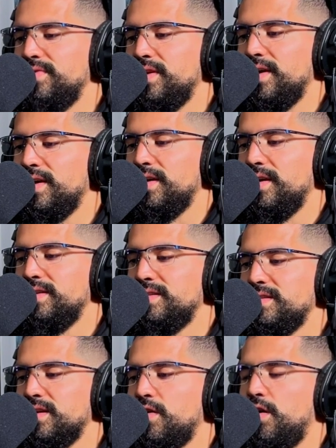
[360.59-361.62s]
that, hey,
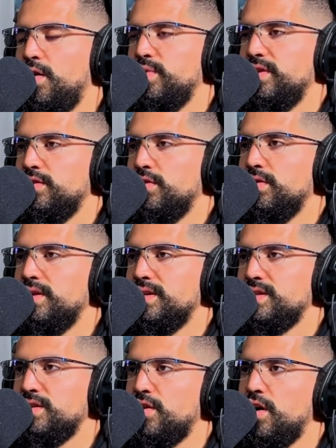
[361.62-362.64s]
it's the common good,
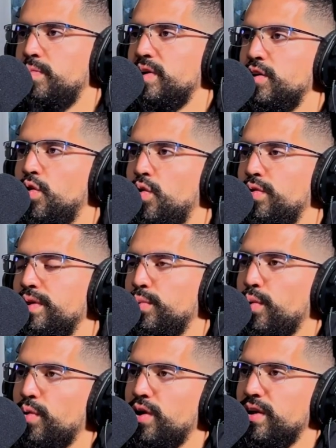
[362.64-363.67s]
it's the common goal that
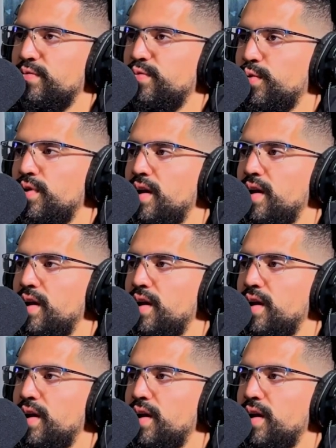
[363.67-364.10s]
we're working for,